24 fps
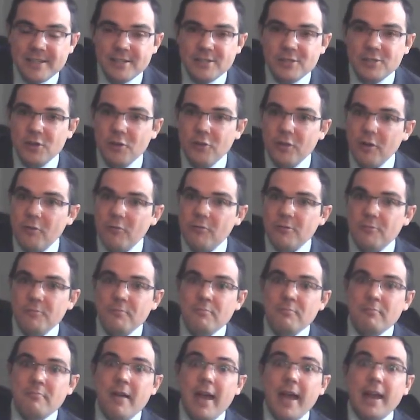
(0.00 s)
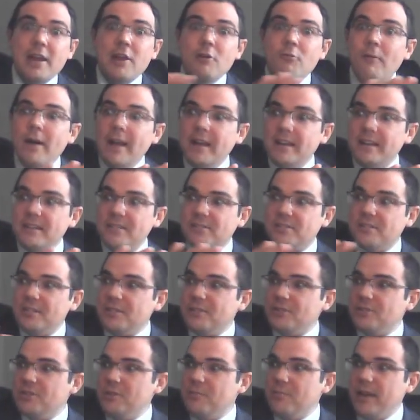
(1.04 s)
So there were many
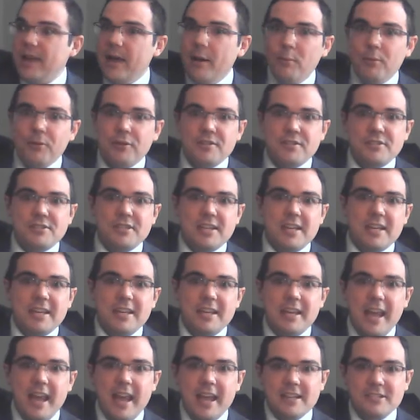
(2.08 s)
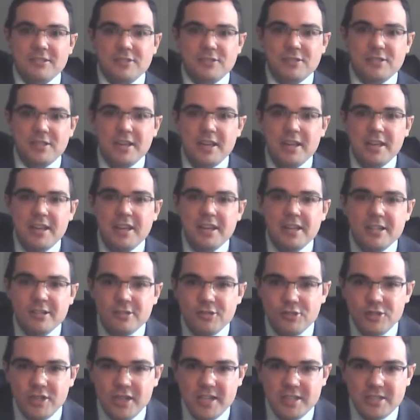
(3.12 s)
witnesses to be able to see, yes,
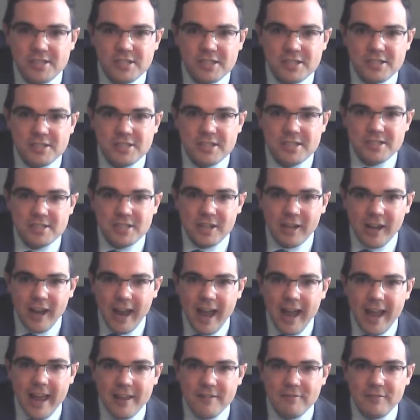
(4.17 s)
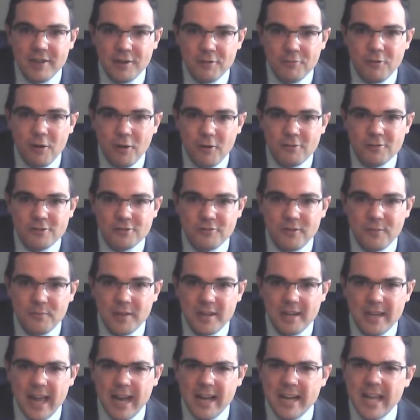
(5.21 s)
Jesus is alive. He rose from
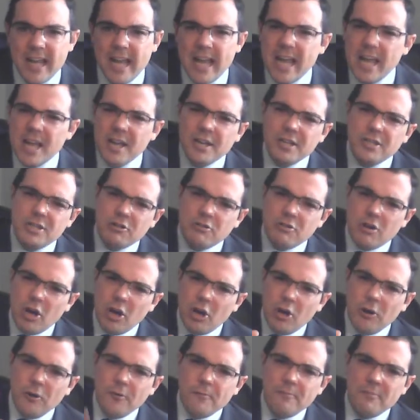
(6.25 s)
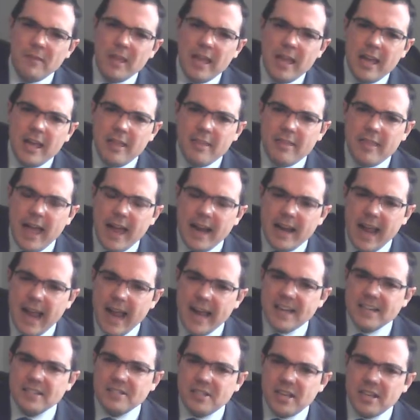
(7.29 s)
the dead. Do you know that
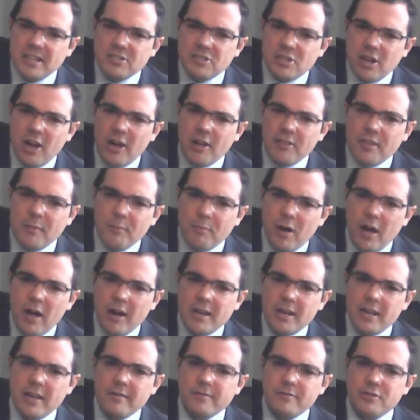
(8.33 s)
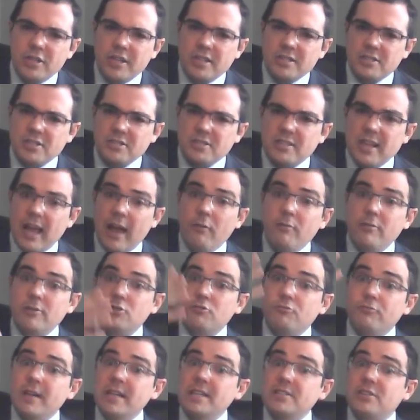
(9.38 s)
as they saw the body of Jesus that
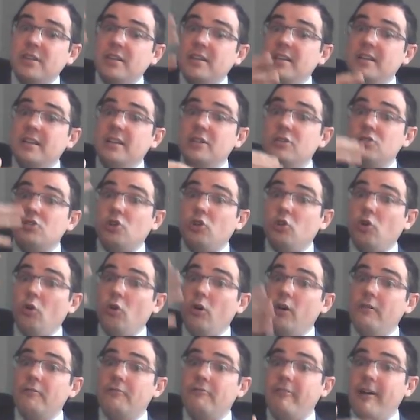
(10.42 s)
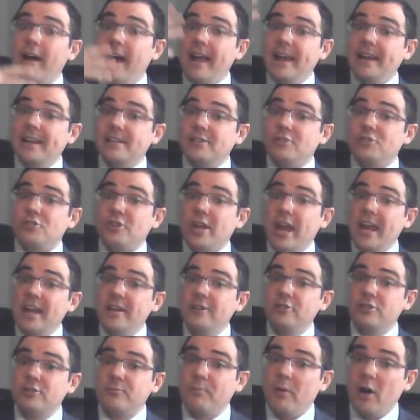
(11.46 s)
was risen and is glorified, his
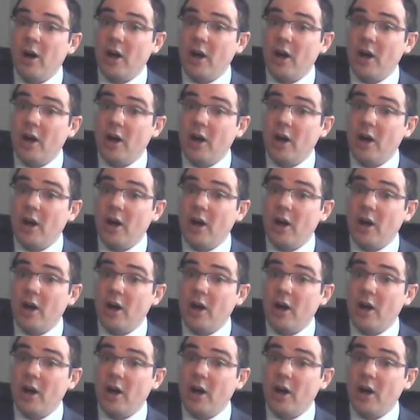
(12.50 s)
changed